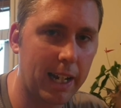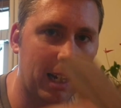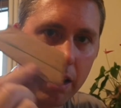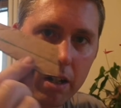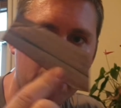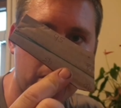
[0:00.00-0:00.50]
a
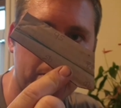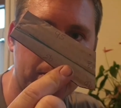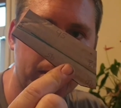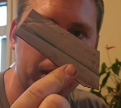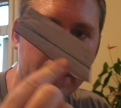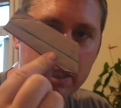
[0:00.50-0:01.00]
little
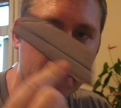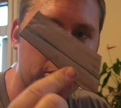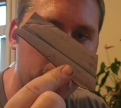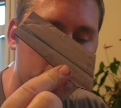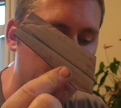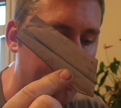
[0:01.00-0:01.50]
arm.
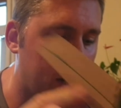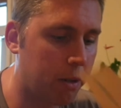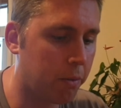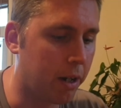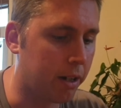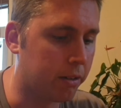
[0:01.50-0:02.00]
So all
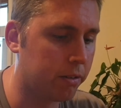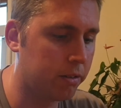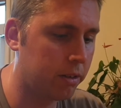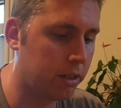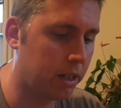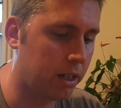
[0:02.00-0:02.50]
being
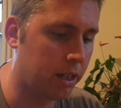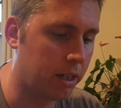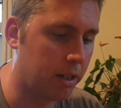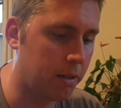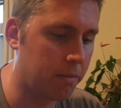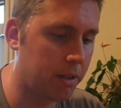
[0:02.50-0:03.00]
well,
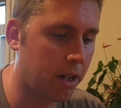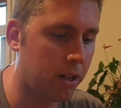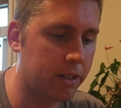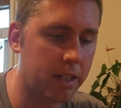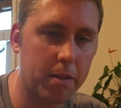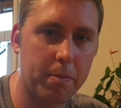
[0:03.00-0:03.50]
the
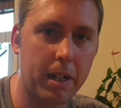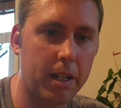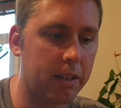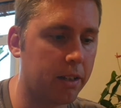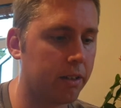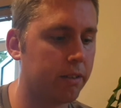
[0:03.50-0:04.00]
idea
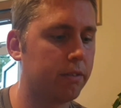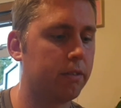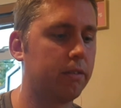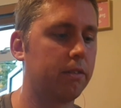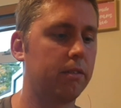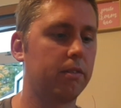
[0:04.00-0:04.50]
being that
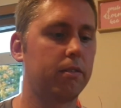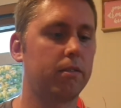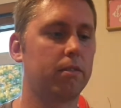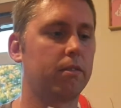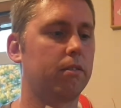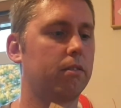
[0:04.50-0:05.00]

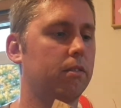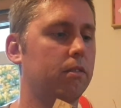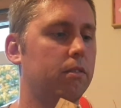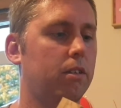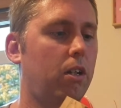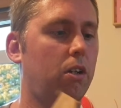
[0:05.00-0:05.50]

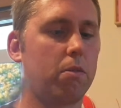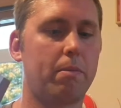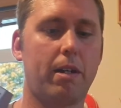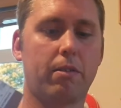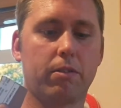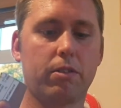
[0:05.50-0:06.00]
the
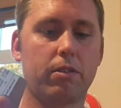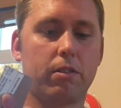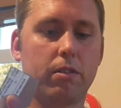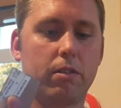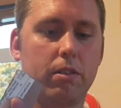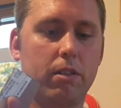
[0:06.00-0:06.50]
clock
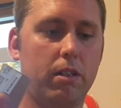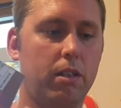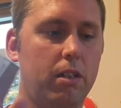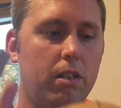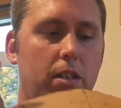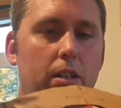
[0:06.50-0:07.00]
mounts,
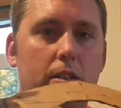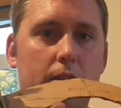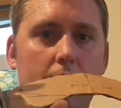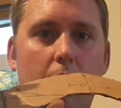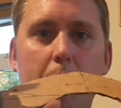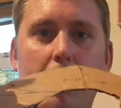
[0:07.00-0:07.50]

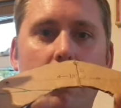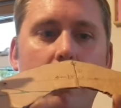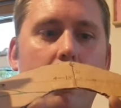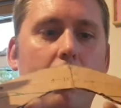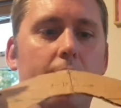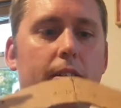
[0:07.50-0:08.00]
so that'd be
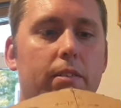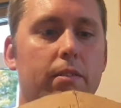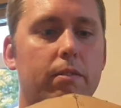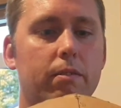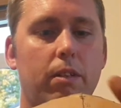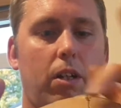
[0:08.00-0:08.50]
like that.
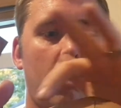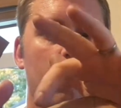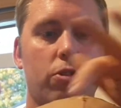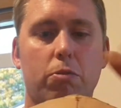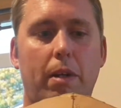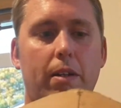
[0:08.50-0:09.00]
The
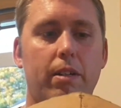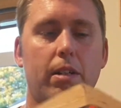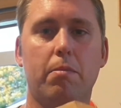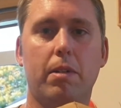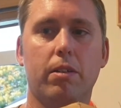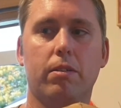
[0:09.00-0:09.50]
clocks will mount
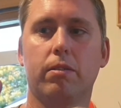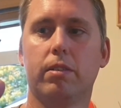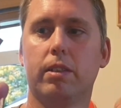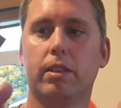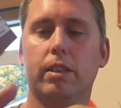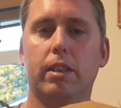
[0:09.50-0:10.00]
in the middle,
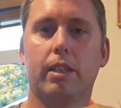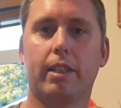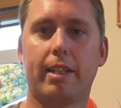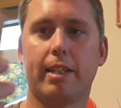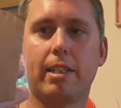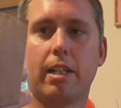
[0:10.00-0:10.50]

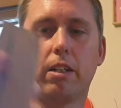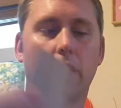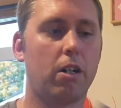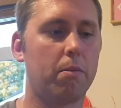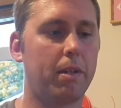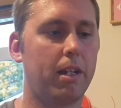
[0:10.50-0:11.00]
and then this
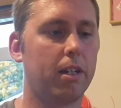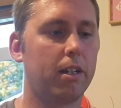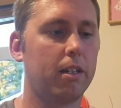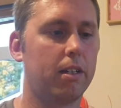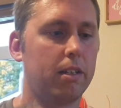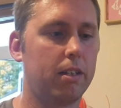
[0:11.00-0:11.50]
little arm
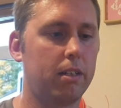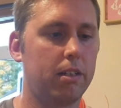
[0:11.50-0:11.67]
here